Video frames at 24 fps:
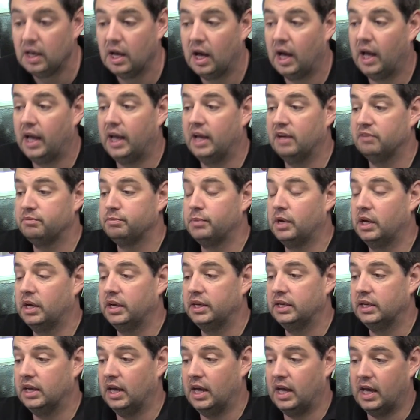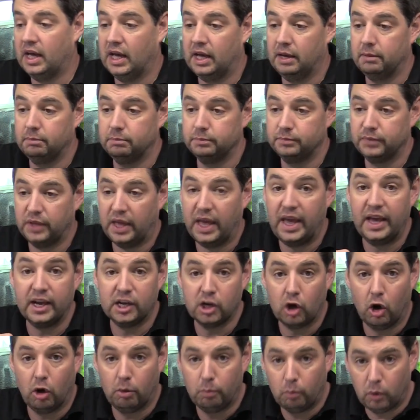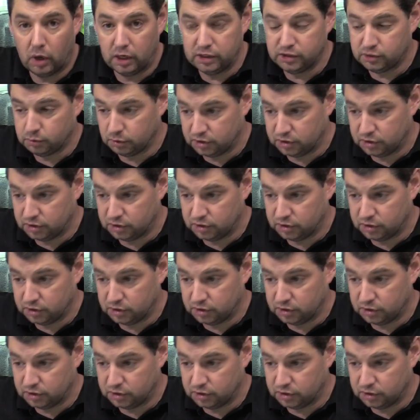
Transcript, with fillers: I have my um, aircon ones,